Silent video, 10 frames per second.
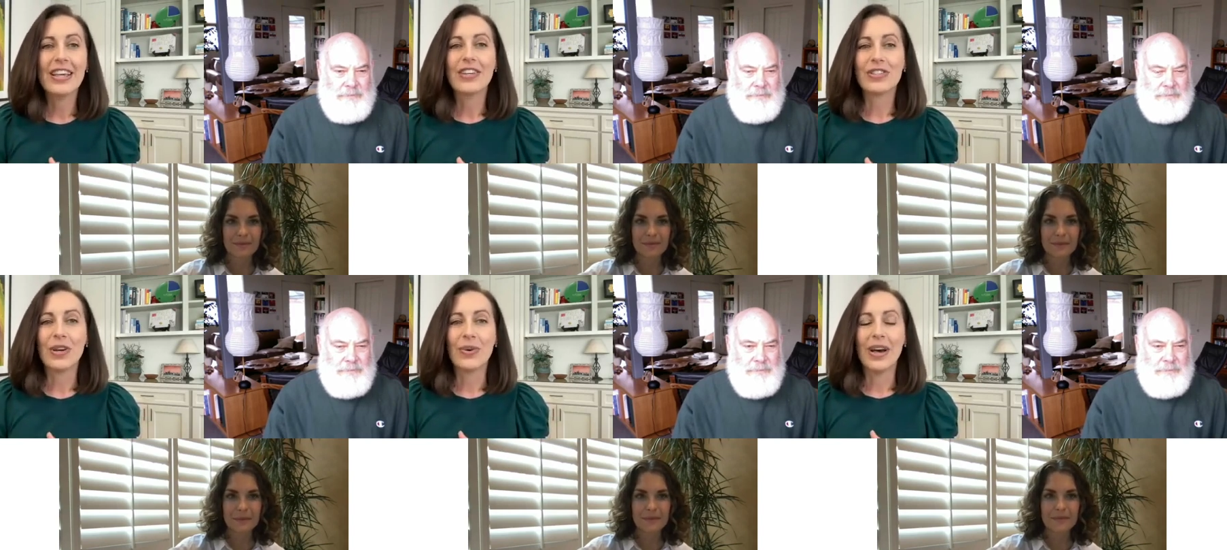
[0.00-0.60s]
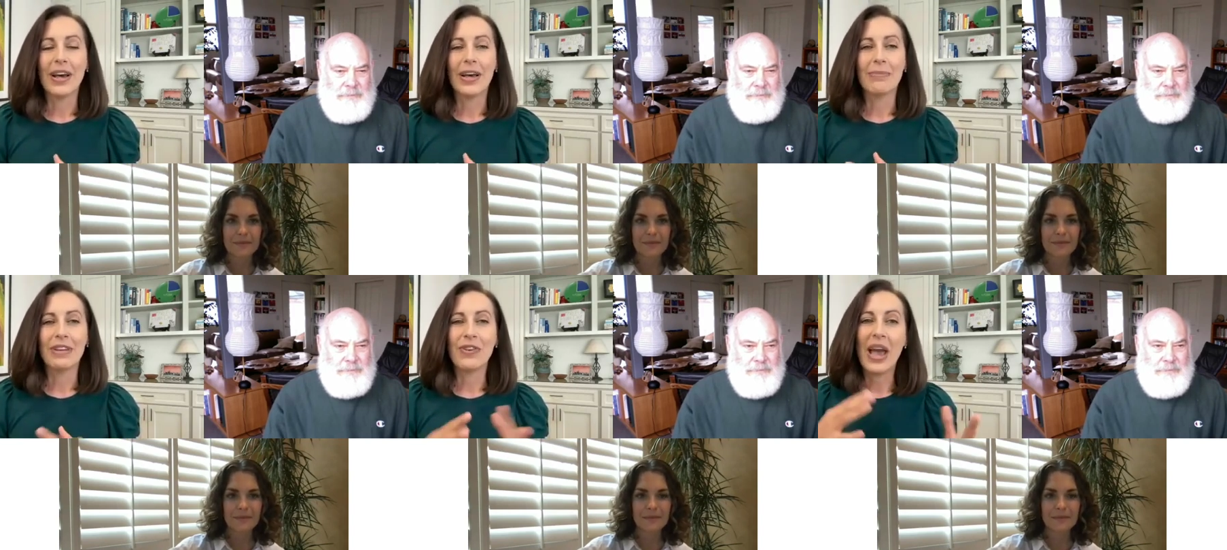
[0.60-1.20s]
Speaker 1: So
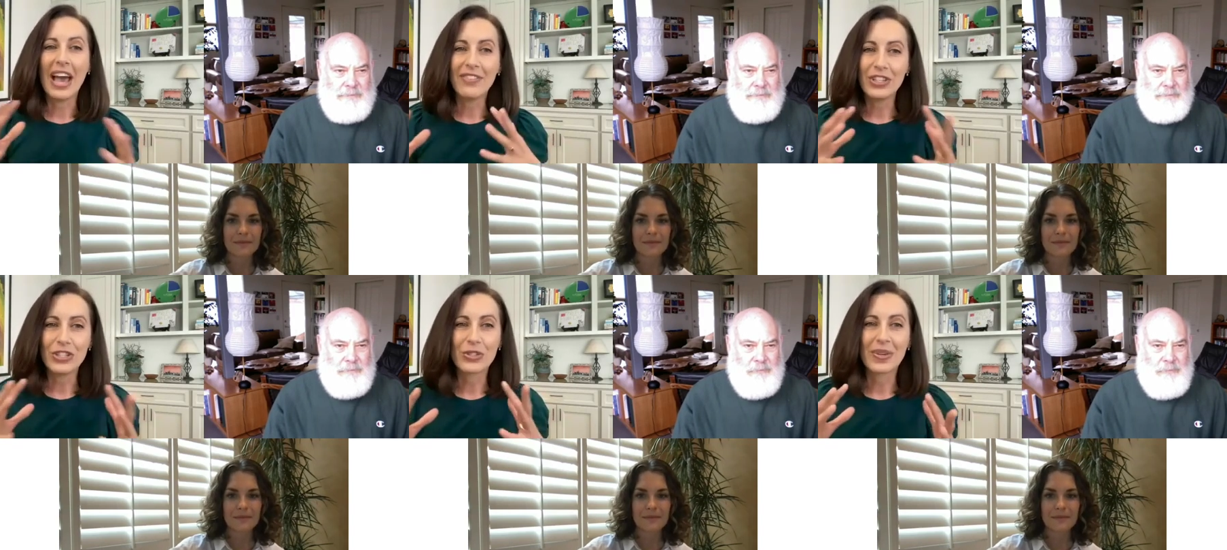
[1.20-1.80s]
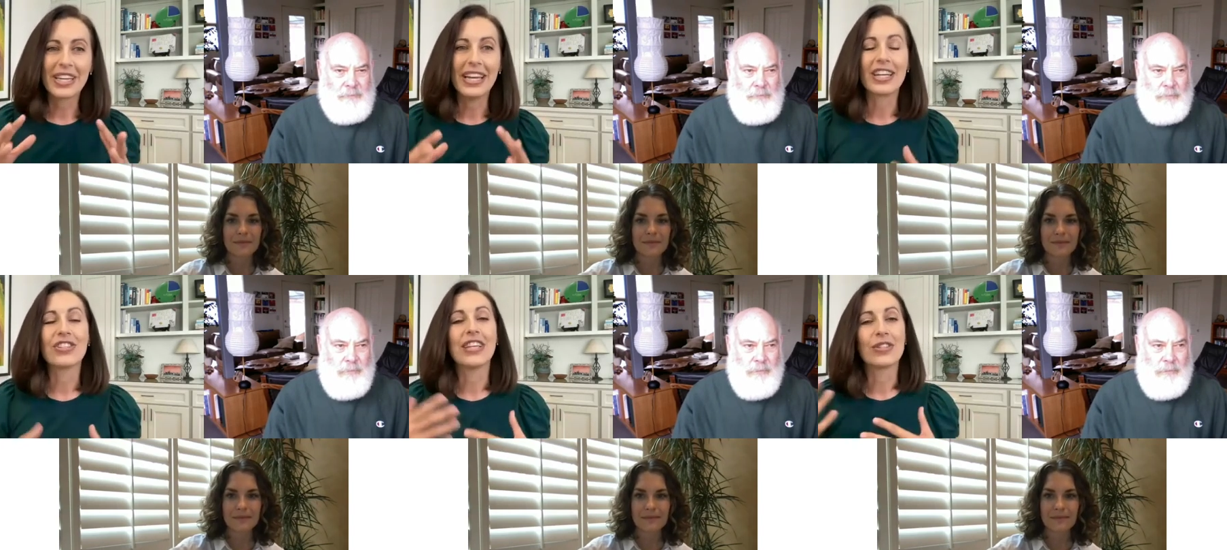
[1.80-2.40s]
if you have issues with
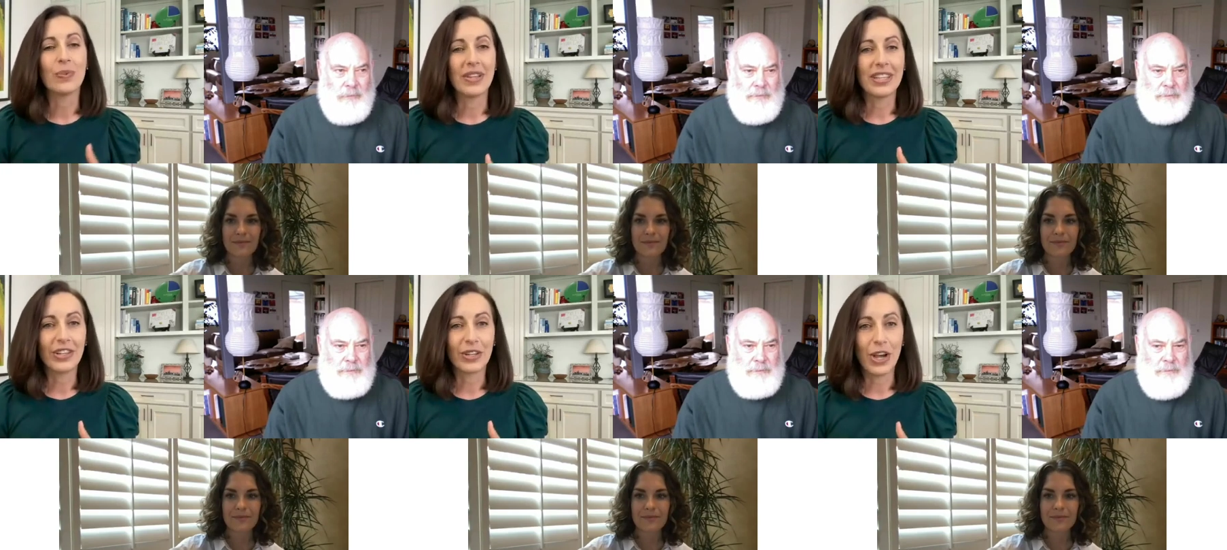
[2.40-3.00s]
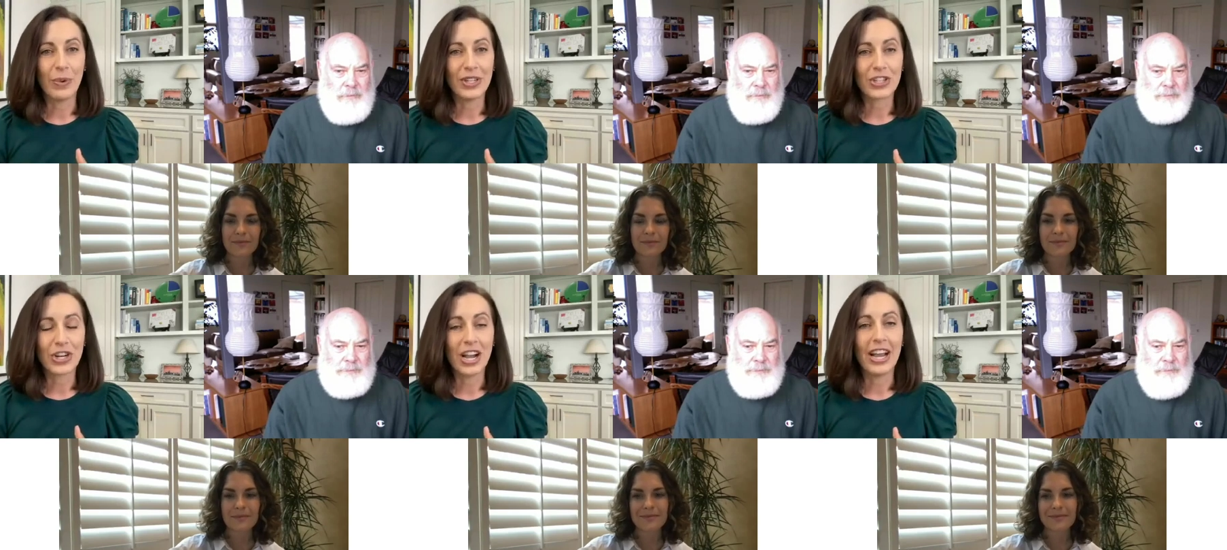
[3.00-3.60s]
connection, that's one thing you can always
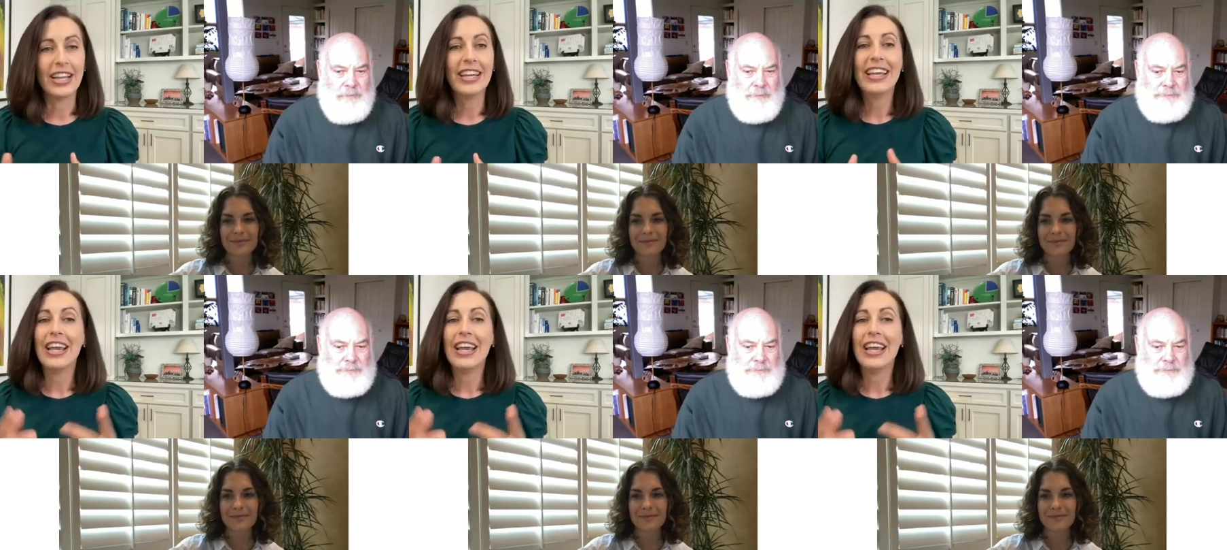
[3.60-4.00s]
try.